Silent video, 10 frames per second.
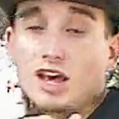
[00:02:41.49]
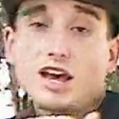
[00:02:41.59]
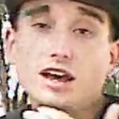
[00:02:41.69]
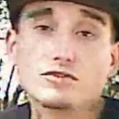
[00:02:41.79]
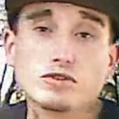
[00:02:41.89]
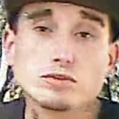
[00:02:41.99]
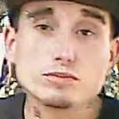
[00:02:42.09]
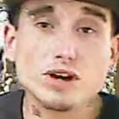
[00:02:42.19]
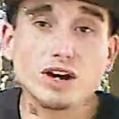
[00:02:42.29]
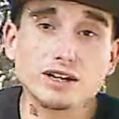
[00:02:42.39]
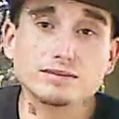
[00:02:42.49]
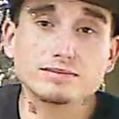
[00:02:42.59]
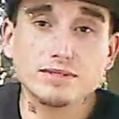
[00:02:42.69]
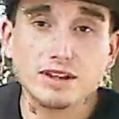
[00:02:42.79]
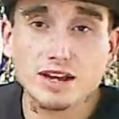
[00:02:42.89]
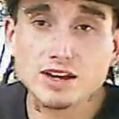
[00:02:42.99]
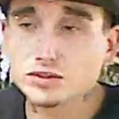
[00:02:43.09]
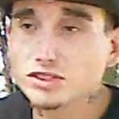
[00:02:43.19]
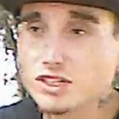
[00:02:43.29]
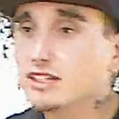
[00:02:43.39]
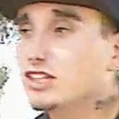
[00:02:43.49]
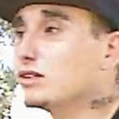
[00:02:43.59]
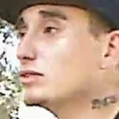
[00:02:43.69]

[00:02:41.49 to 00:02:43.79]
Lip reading: and from mine, Ekosai channel.